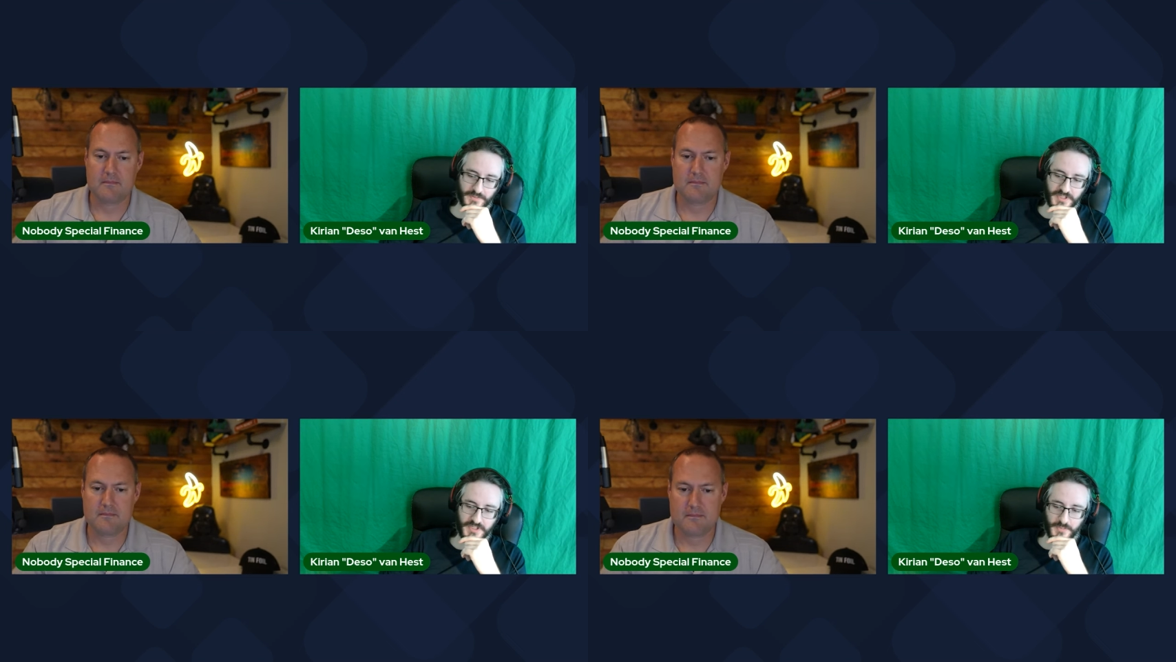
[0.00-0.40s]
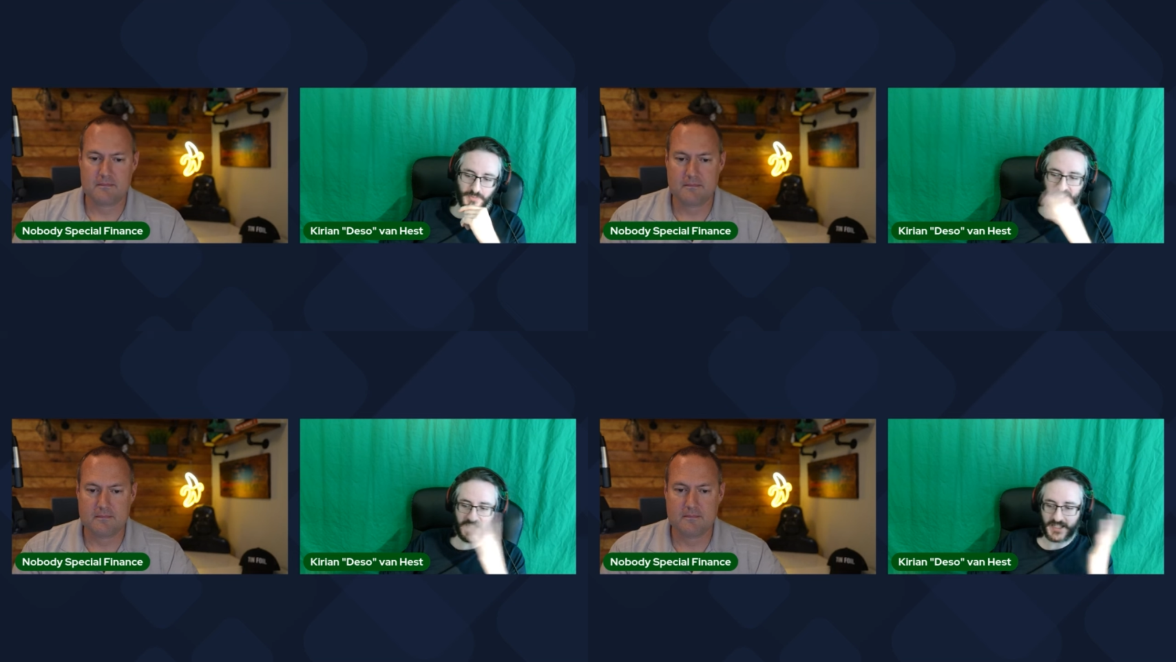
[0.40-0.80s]
Speaker 1: The reason
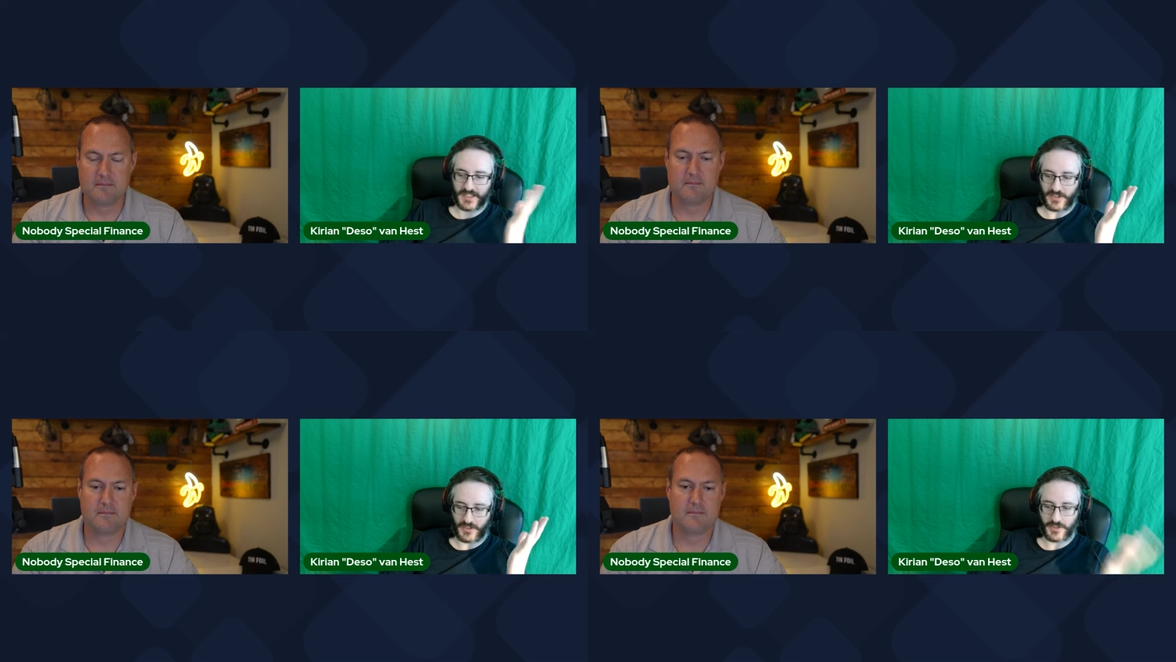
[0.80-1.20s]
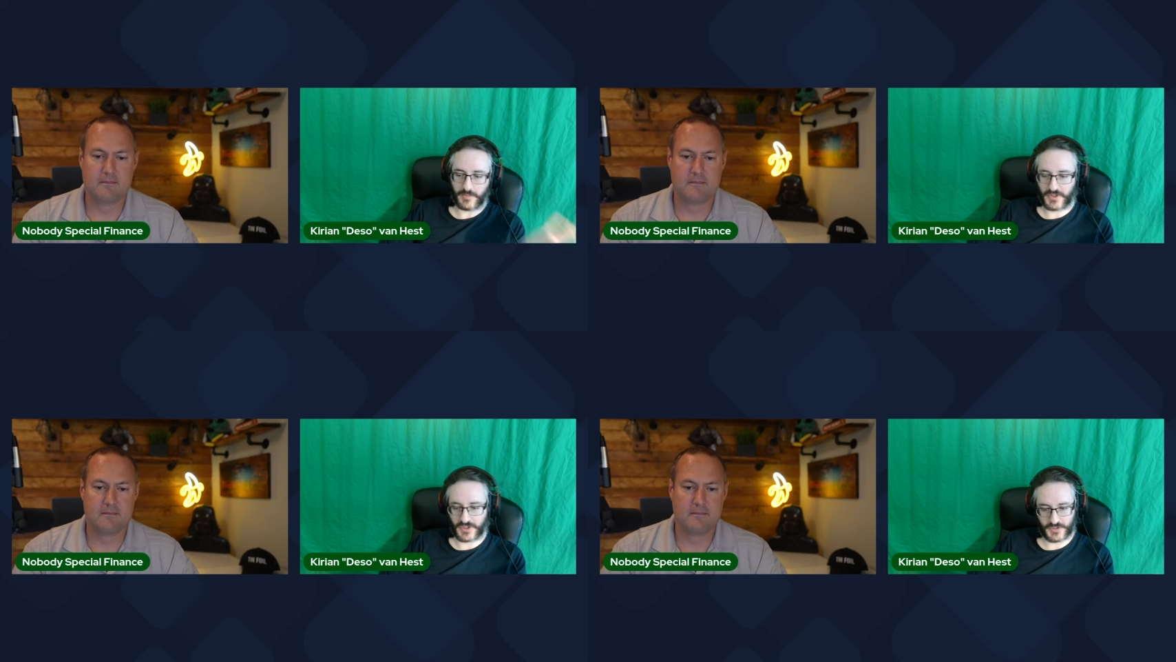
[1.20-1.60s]
why all
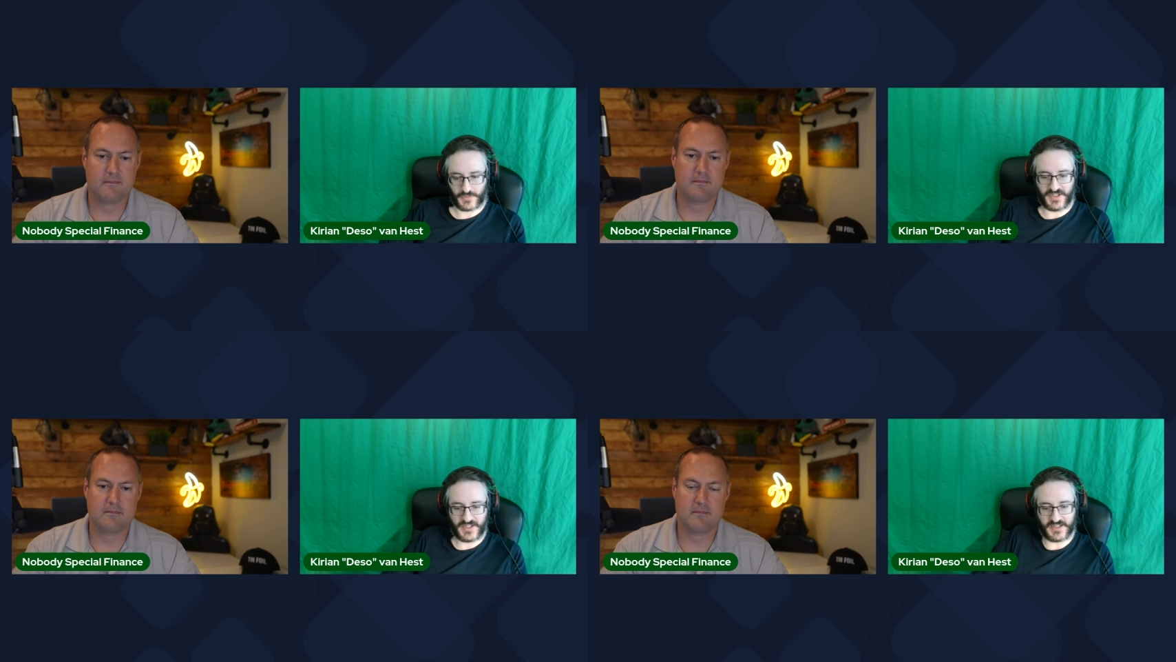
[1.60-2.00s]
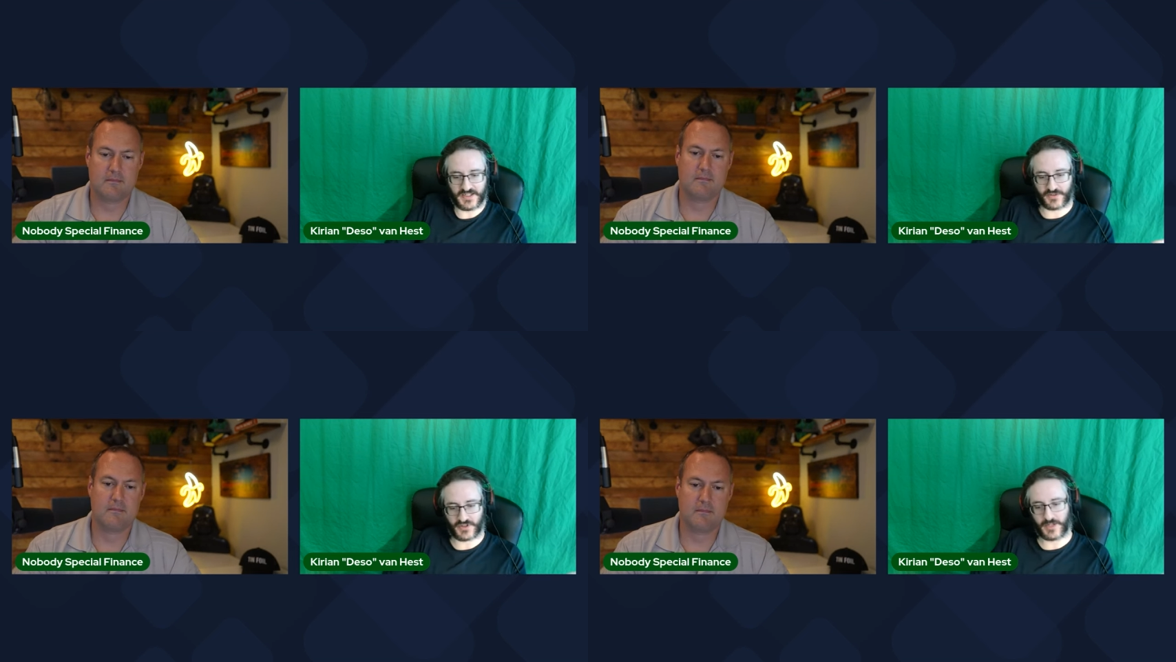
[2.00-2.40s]
the mortgages went down
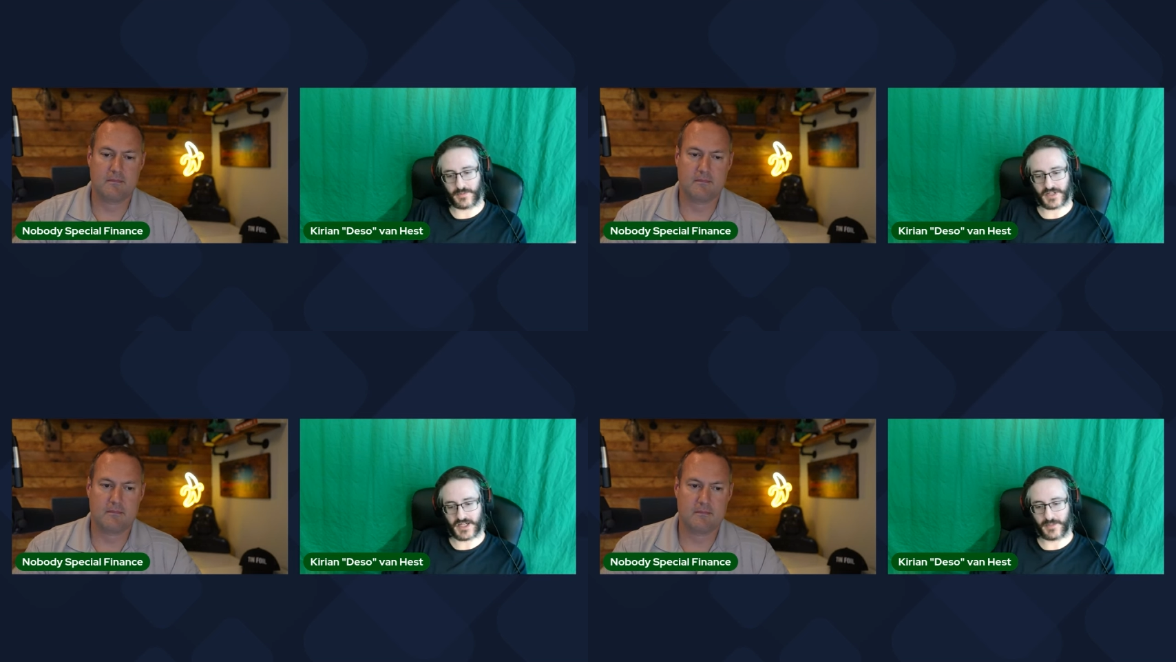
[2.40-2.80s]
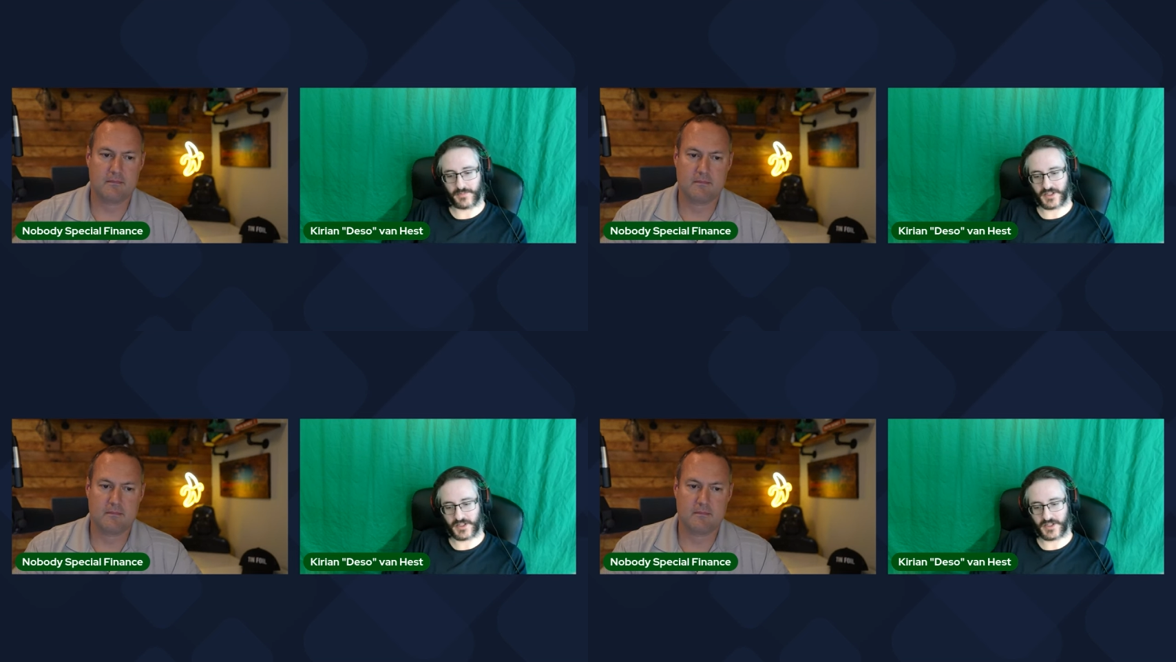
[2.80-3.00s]
at the same time